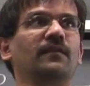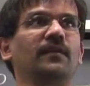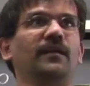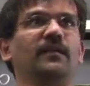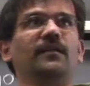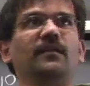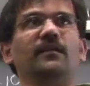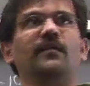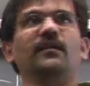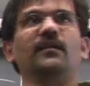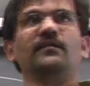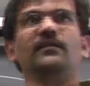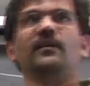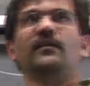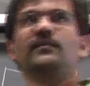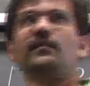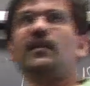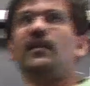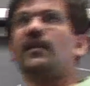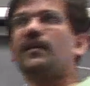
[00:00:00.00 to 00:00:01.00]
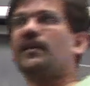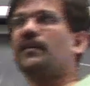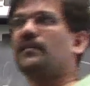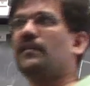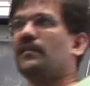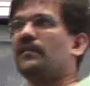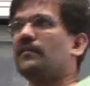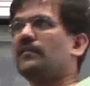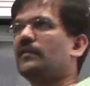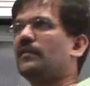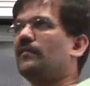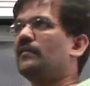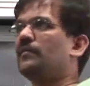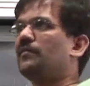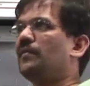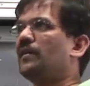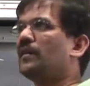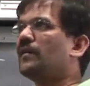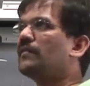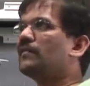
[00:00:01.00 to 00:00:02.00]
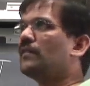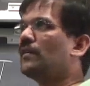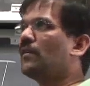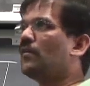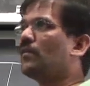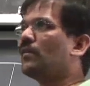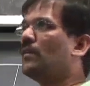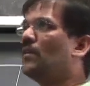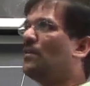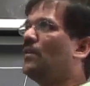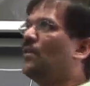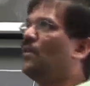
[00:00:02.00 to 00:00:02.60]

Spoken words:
Right, there's a relocation register which figures out